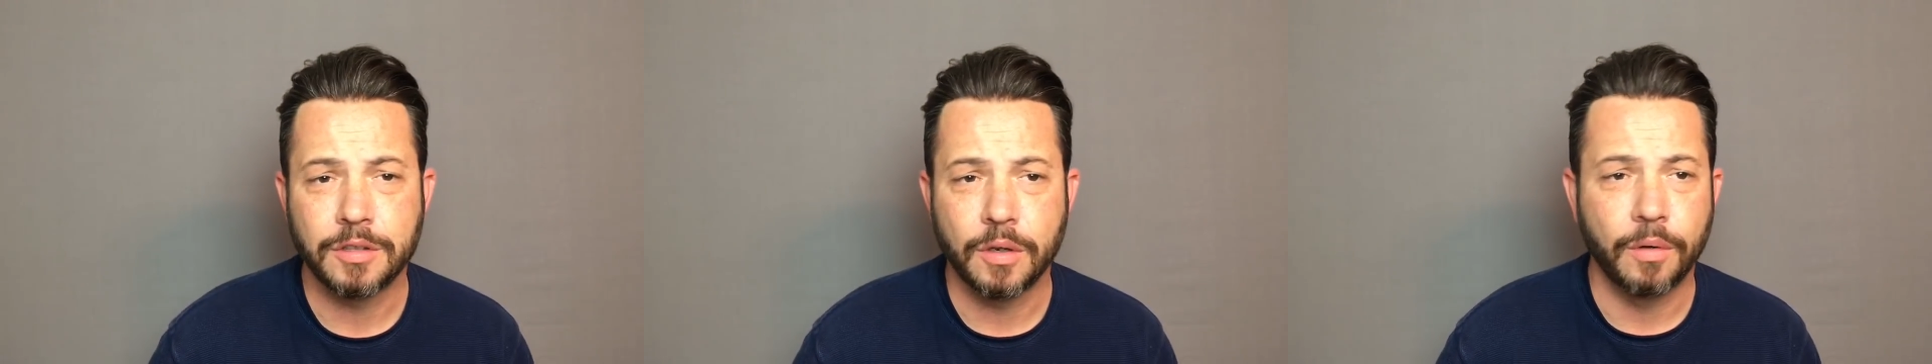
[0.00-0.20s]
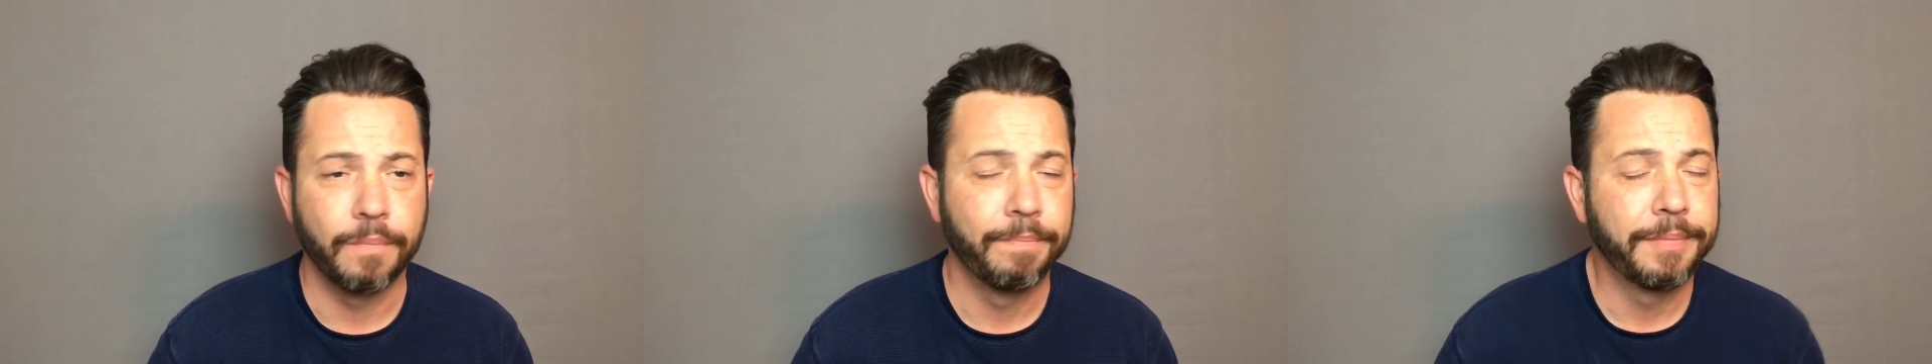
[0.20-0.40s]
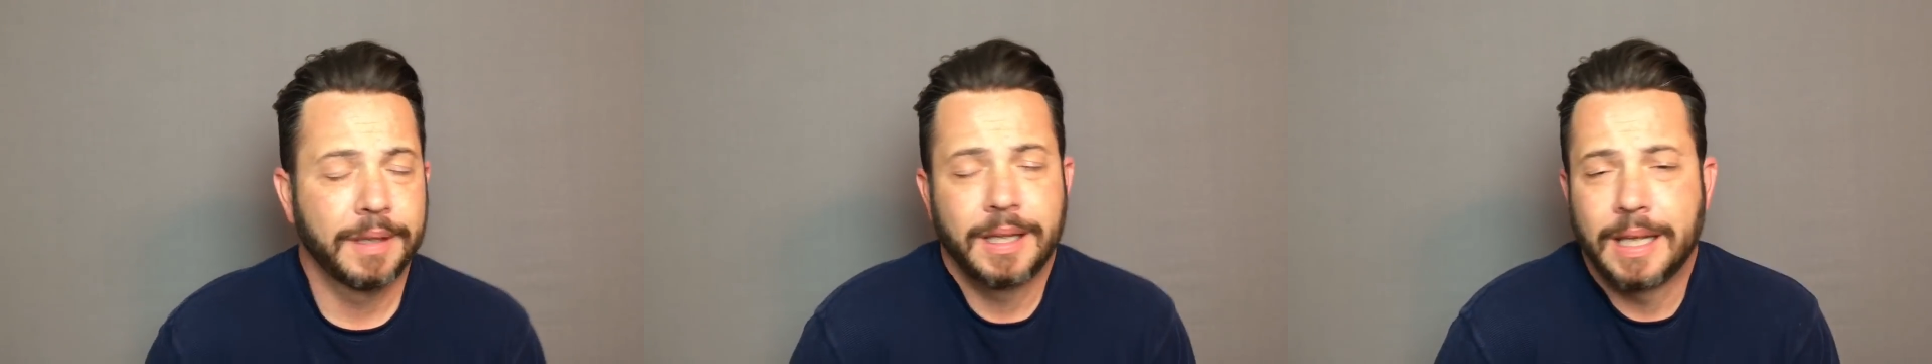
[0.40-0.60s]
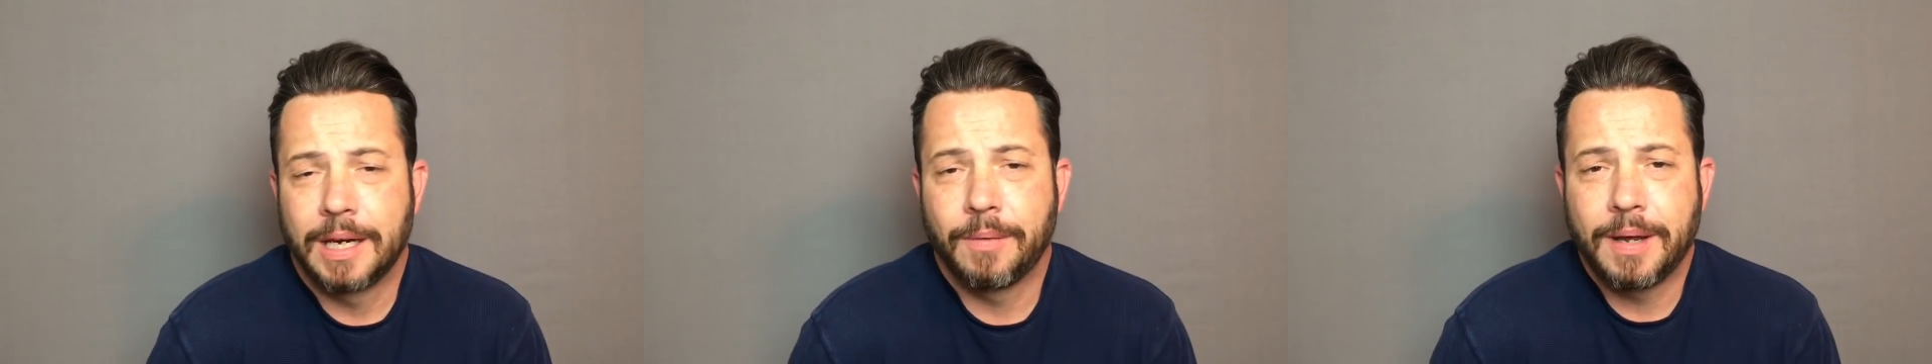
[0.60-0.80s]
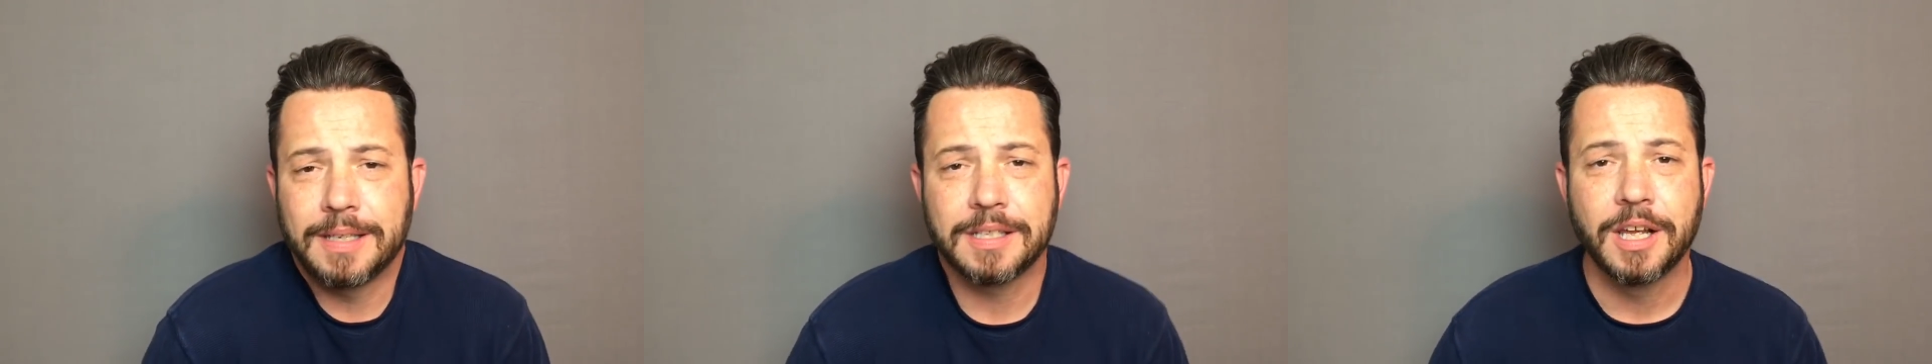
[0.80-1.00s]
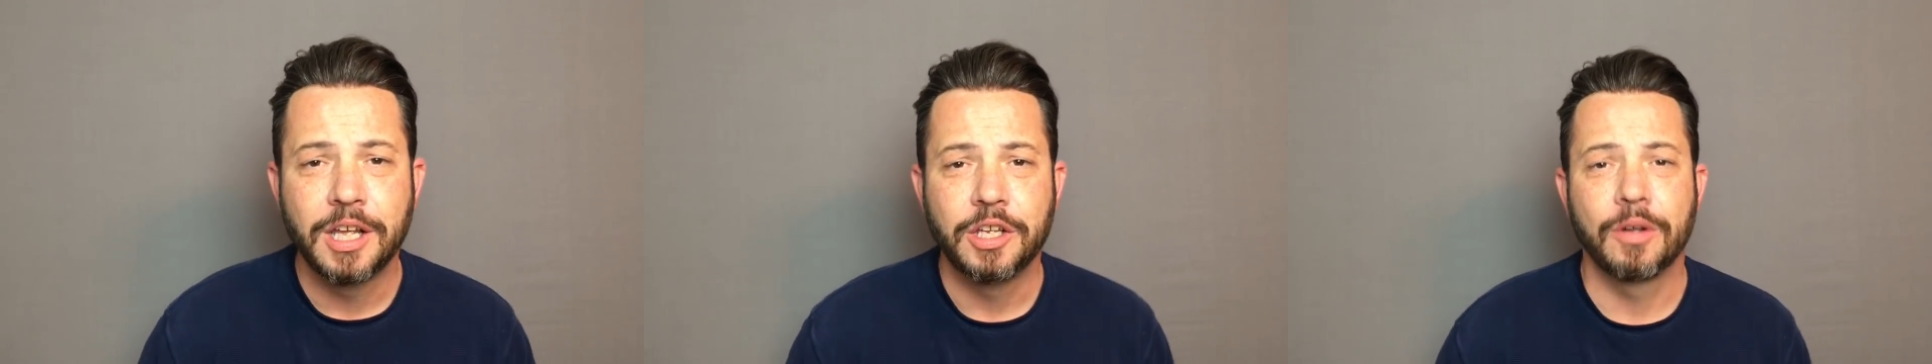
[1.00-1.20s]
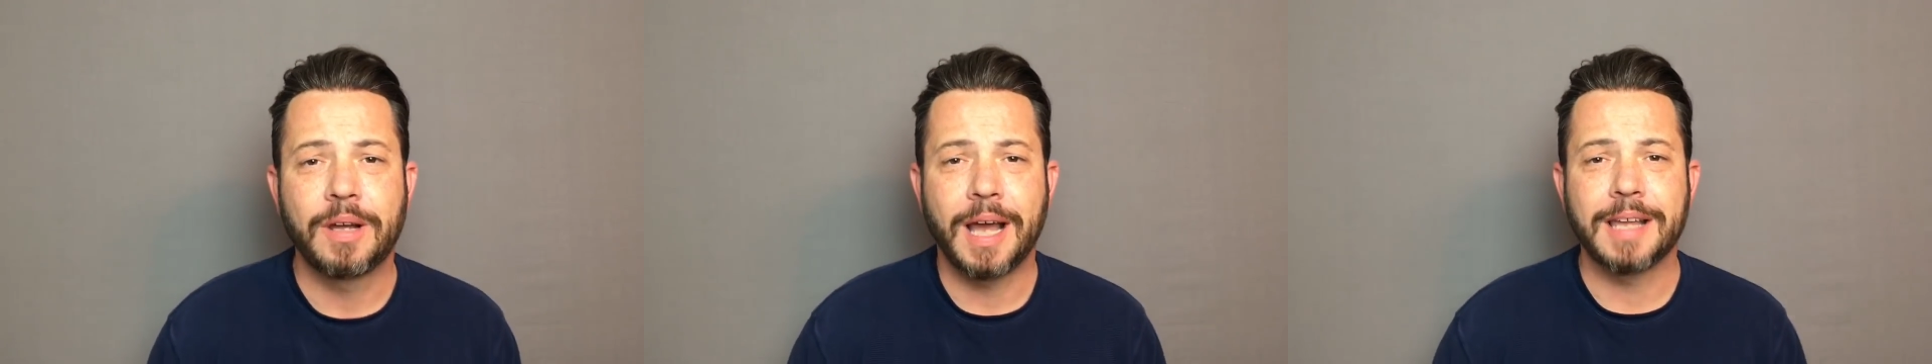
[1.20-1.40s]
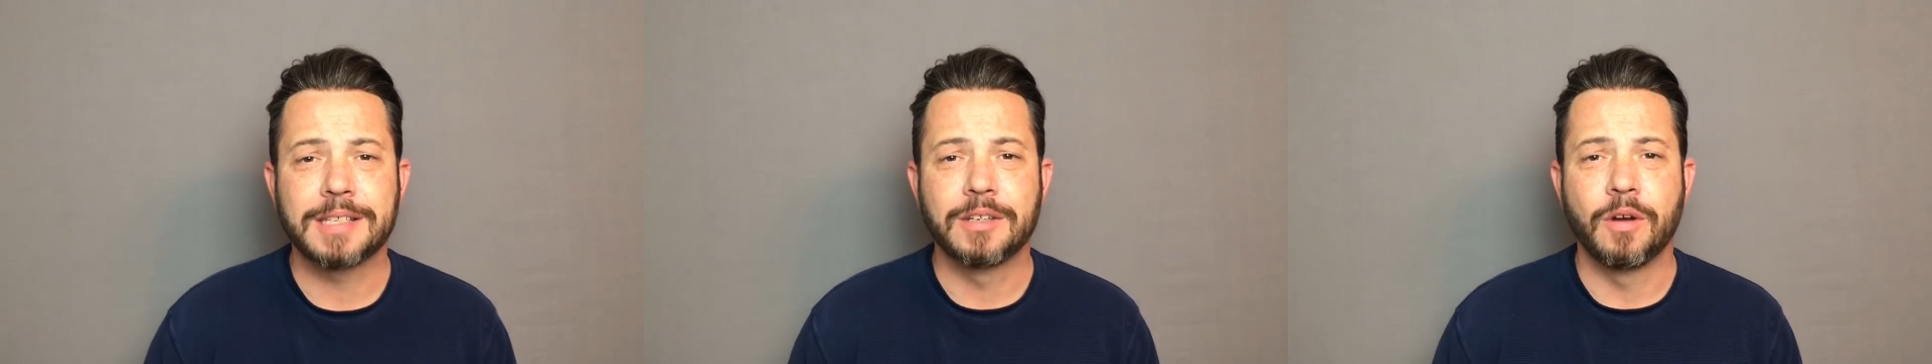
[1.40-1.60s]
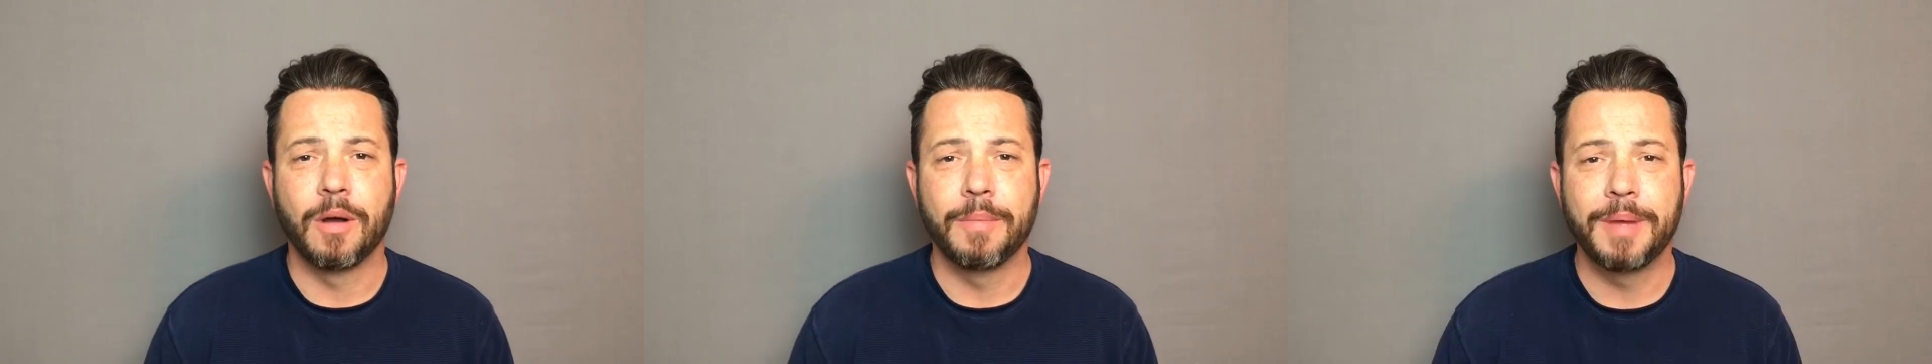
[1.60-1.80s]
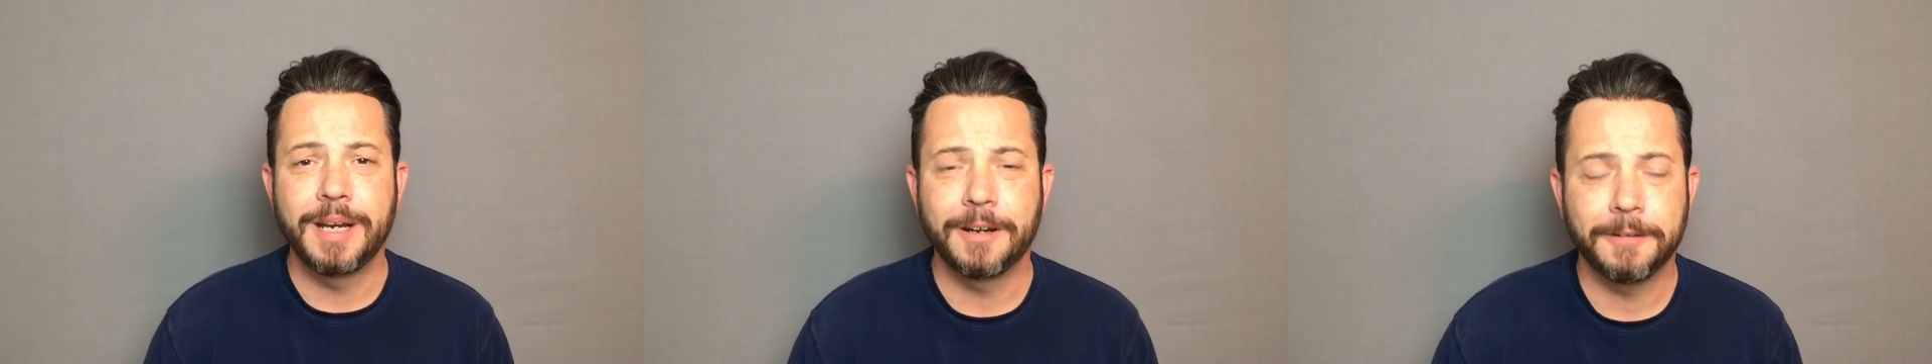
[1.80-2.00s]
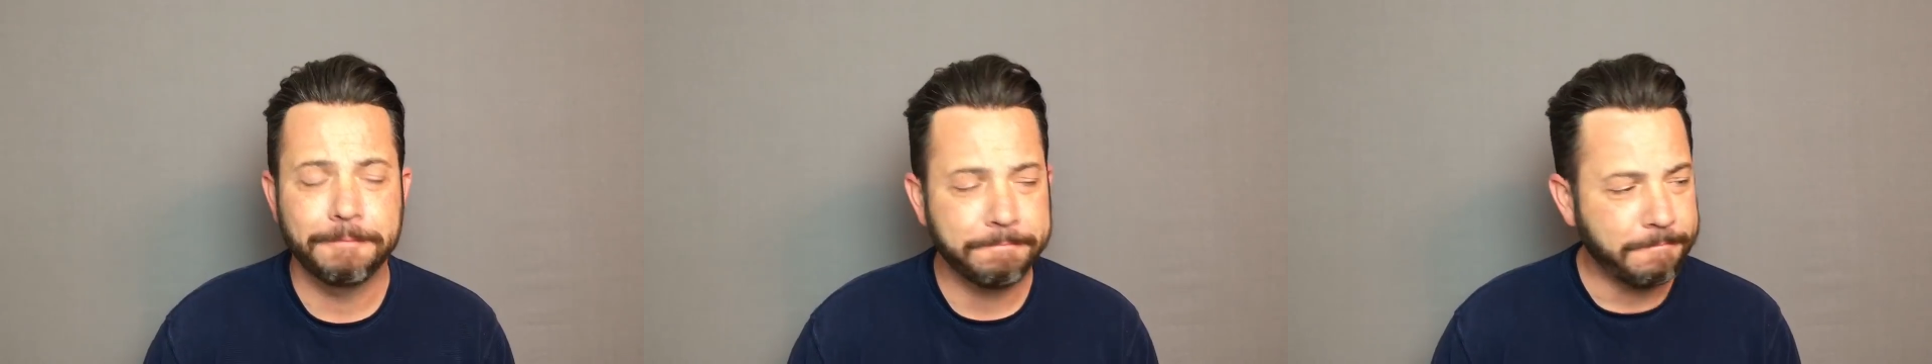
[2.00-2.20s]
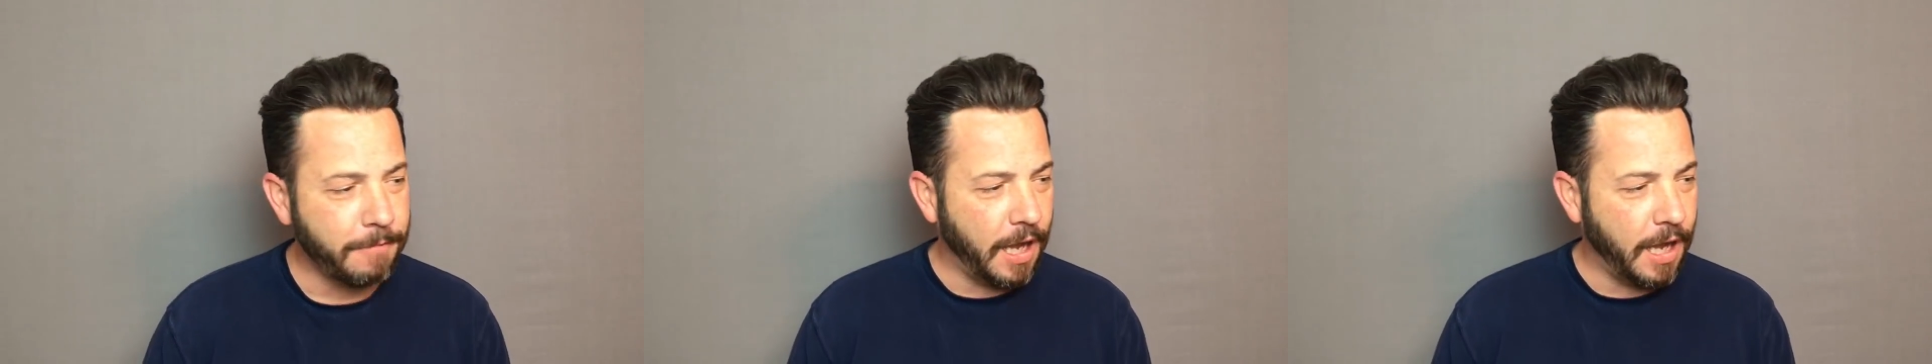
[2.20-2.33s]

So anyways, you guys know I'm here.